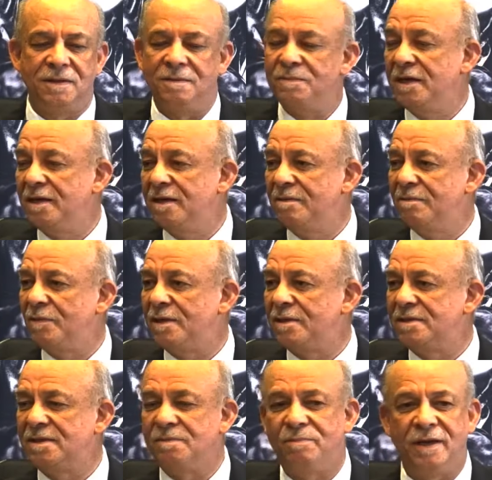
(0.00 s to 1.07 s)
medium
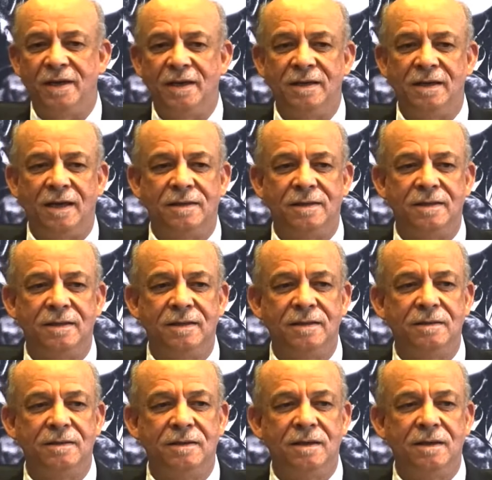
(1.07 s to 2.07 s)
was Sepedi, I think.